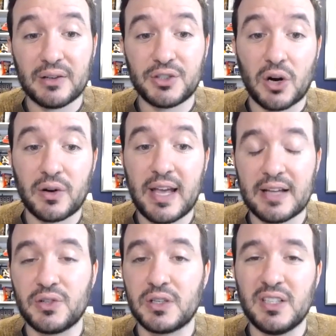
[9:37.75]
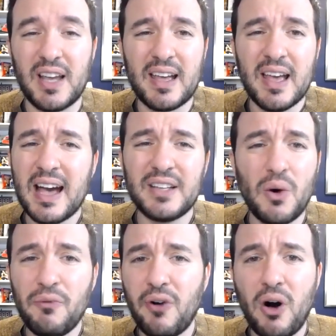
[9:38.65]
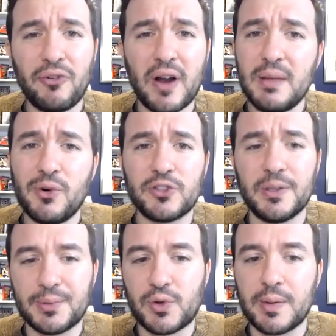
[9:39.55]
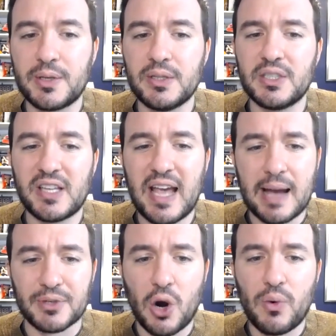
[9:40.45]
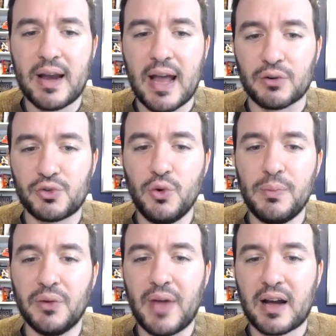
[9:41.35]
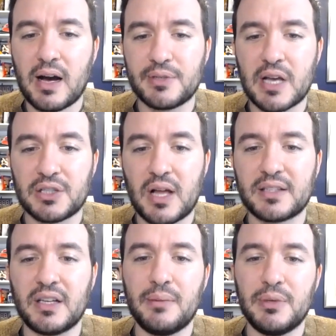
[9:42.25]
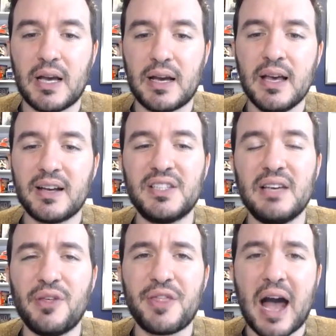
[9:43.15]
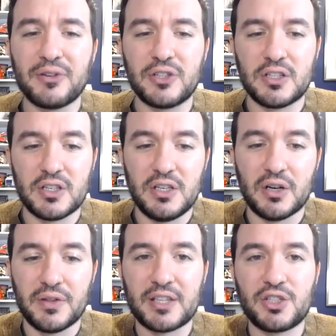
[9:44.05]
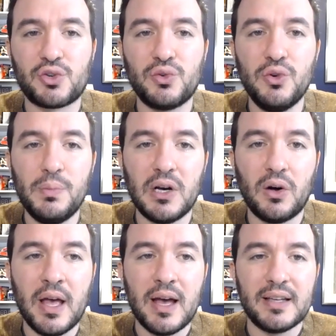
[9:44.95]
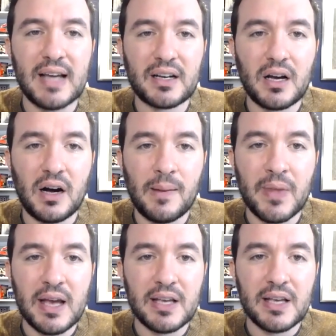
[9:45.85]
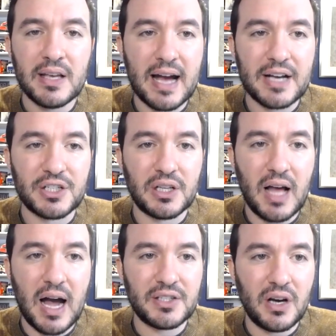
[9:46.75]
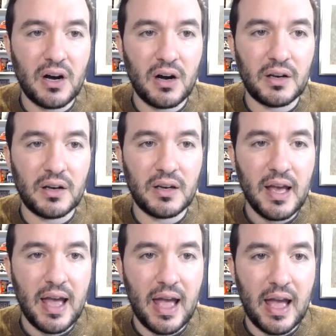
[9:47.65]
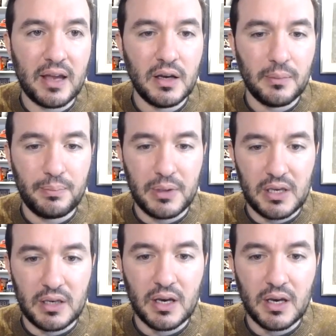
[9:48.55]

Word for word: Start canceling today and don't fall for any more subscription scams. Go right now, truebill.com slash locked on NBA. could save you thousands a year. That's truebill.com slash locked on NBA.